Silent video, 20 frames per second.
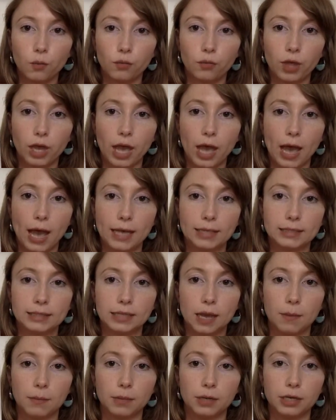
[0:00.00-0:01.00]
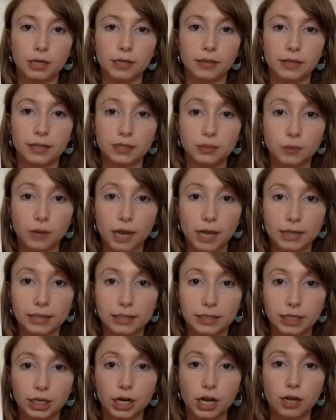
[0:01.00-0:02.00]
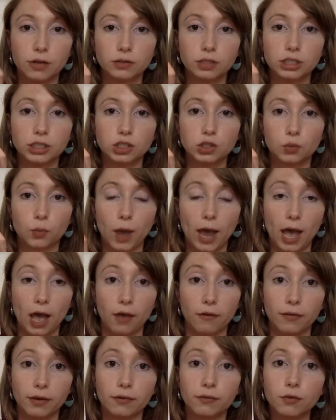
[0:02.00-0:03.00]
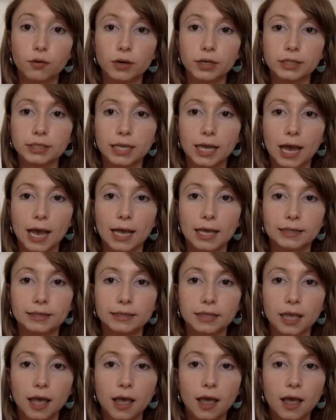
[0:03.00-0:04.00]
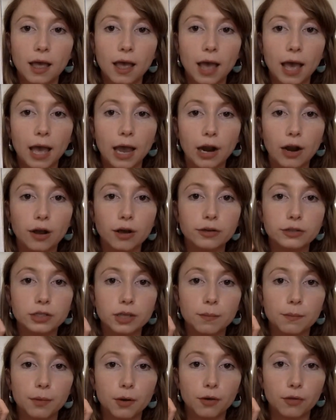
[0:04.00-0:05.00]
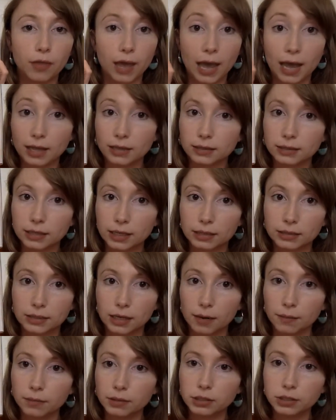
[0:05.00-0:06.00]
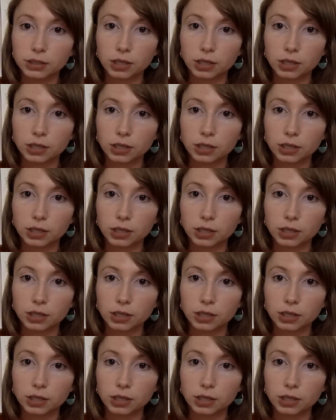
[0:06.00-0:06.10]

that has this one has 0 to 12, and of course it has arrows on both ends because numbers